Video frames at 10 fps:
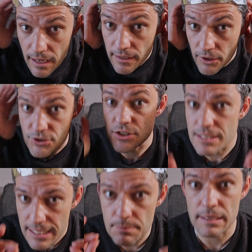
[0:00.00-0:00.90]
I know,
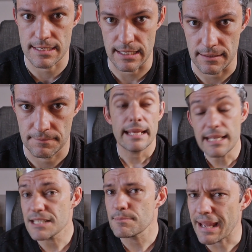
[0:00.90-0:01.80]
just keep listening.
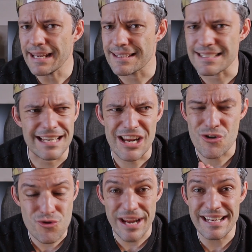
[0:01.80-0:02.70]
He's made this
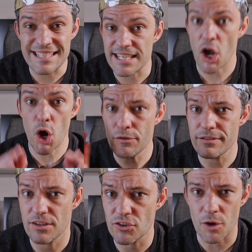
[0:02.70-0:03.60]
crazy,
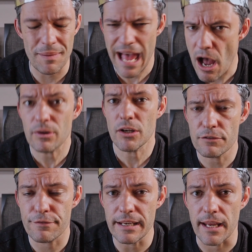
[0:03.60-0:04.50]
over-the-top,
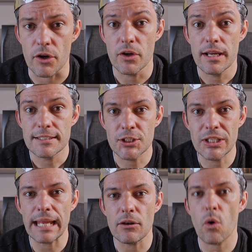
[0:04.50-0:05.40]
hour-long video to
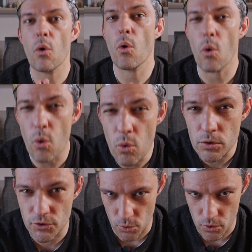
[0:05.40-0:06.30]
get
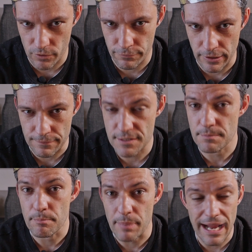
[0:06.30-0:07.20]
all talk of refs
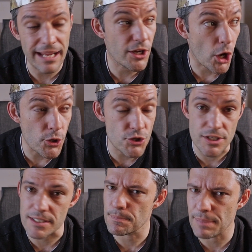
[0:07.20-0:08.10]
by
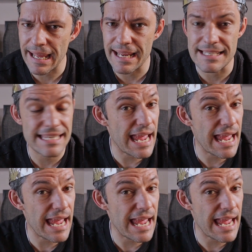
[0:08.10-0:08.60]
coaches, players,